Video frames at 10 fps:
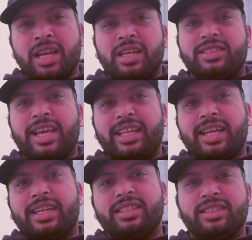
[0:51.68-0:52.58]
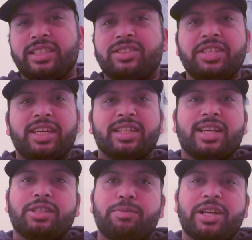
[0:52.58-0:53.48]
saying that these sneakers
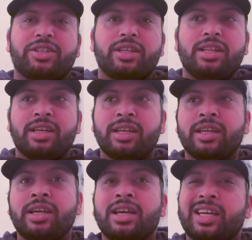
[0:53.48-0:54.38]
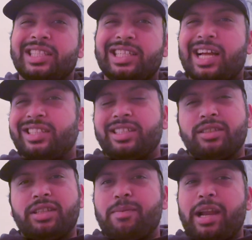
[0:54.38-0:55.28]
are special. They
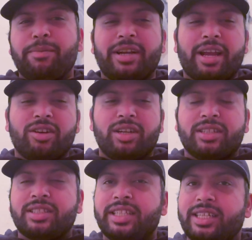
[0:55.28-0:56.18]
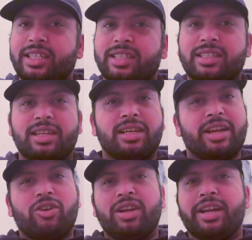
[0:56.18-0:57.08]
might be regular sneakers,
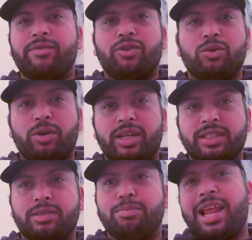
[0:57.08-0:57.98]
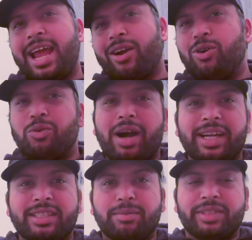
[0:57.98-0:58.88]
regular Air Force Ones, black or
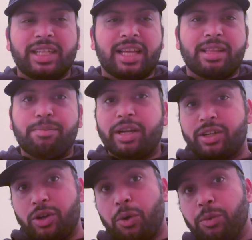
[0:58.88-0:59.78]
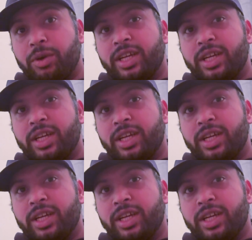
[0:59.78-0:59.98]
white, something like that. But no,